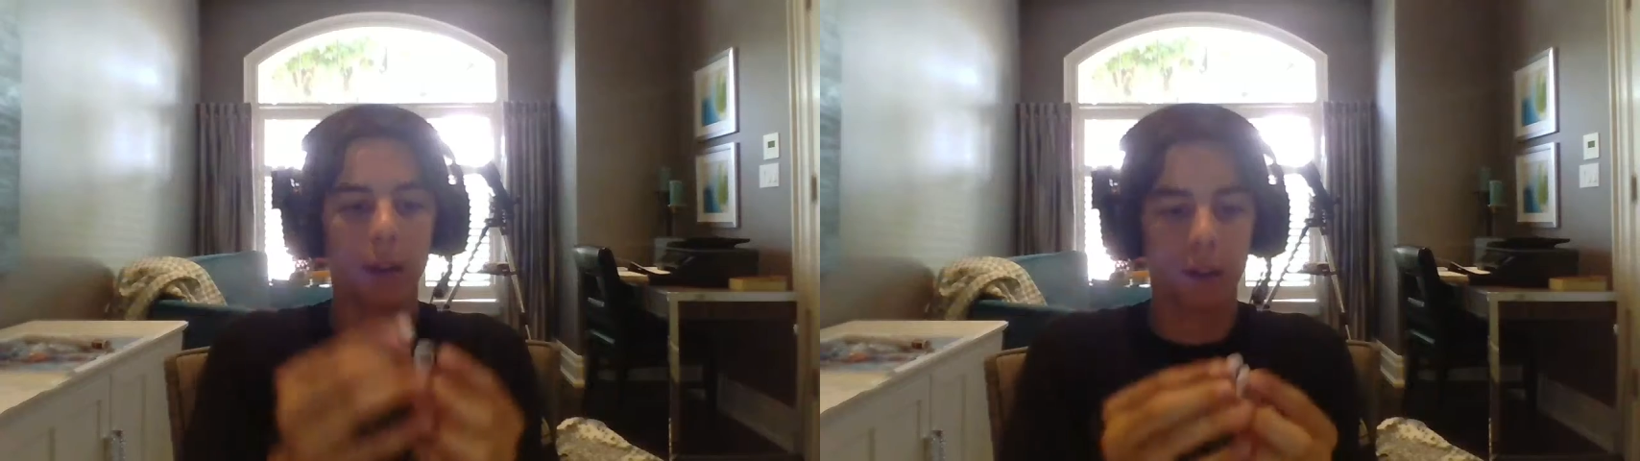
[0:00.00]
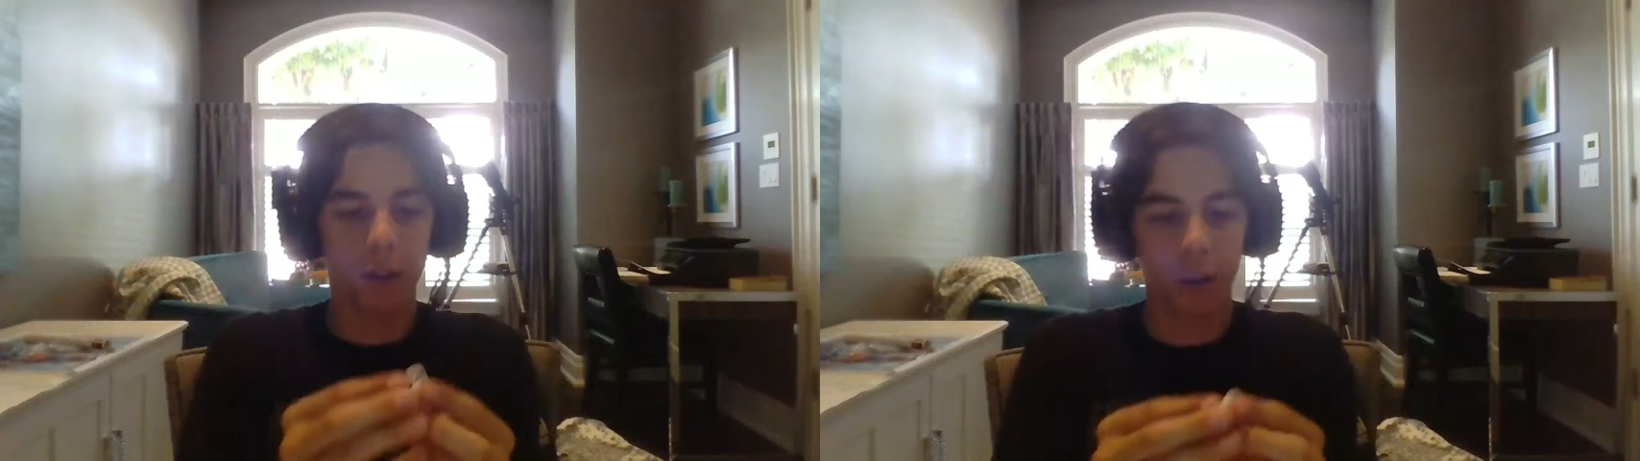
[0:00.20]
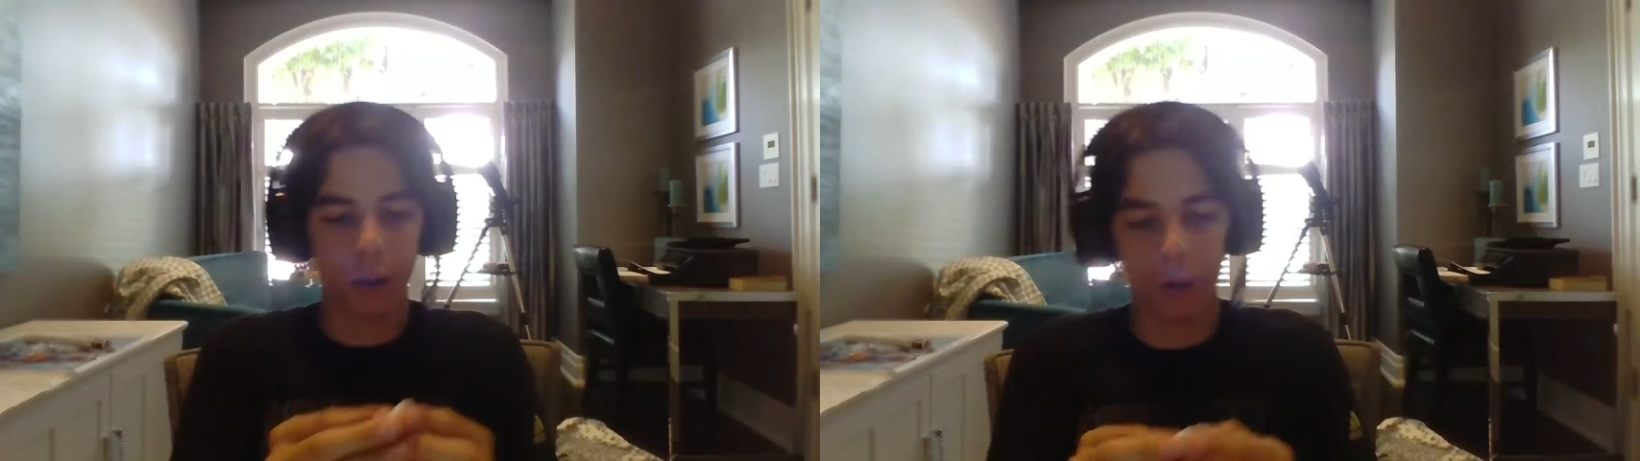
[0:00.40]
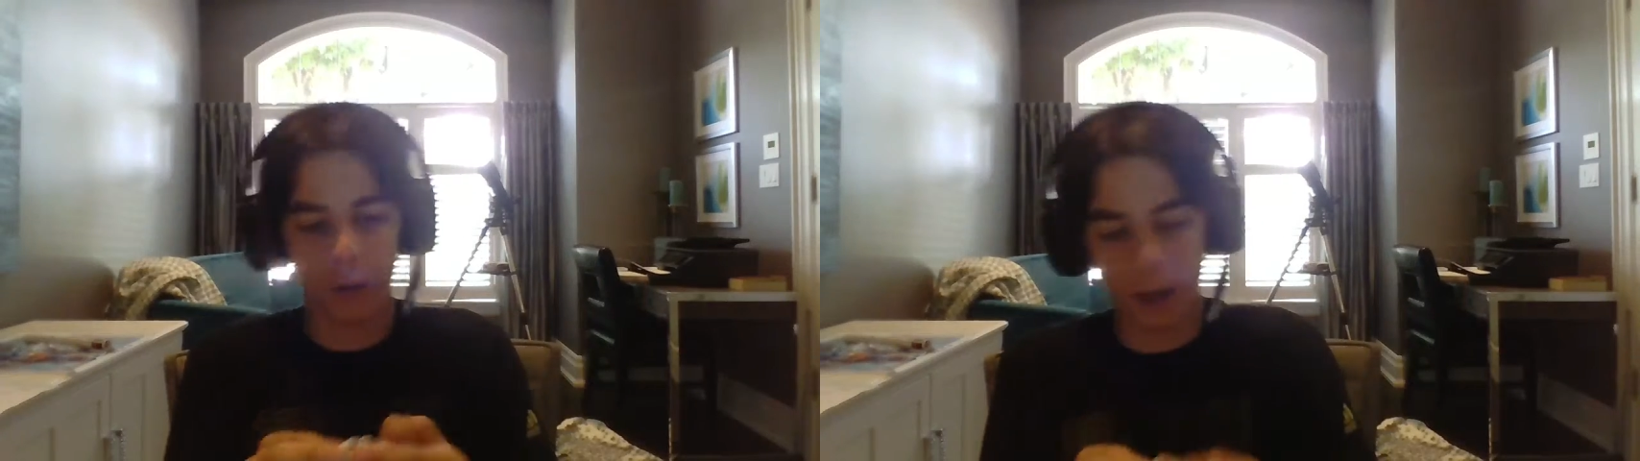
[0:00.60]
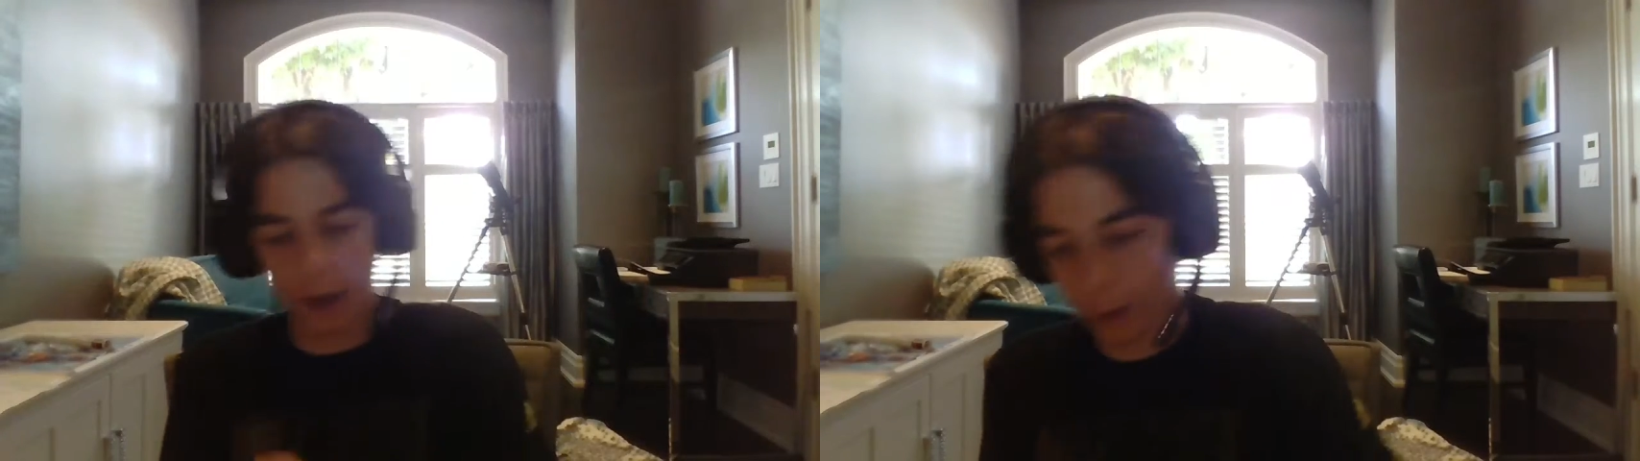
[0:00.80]
So
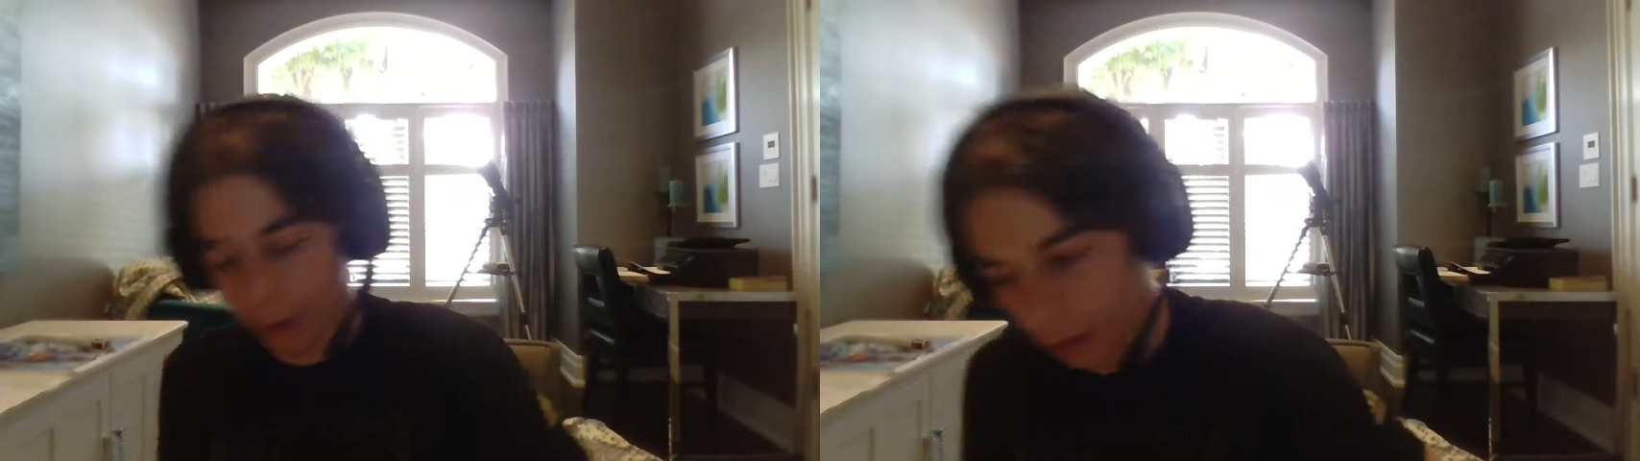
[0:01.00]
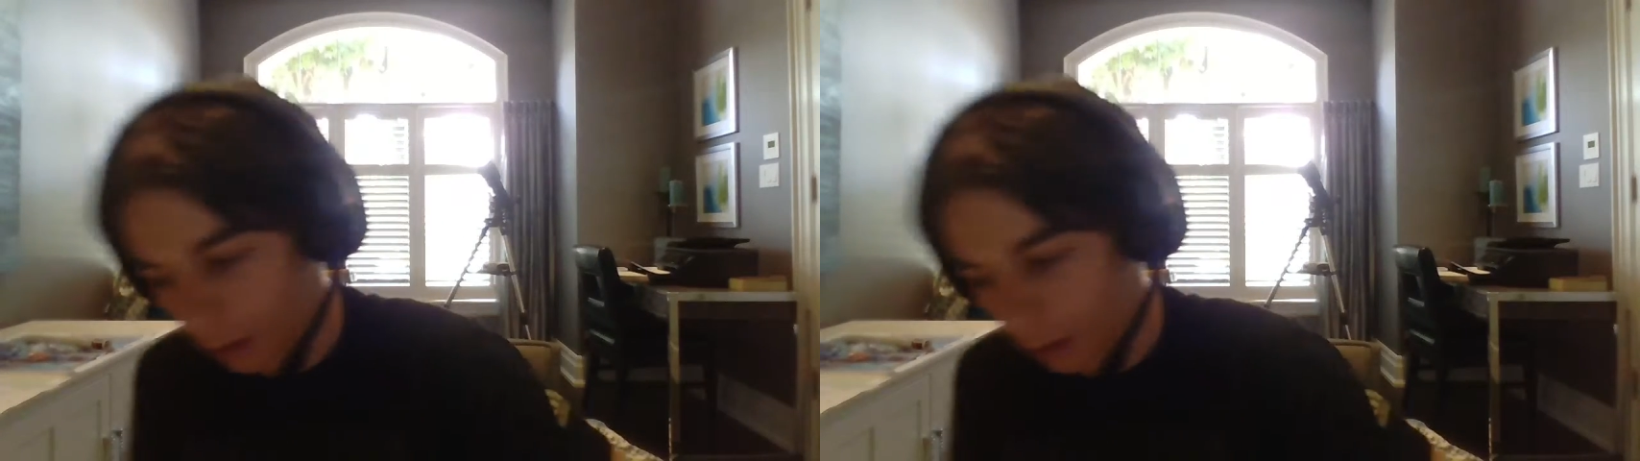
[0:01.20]
now what you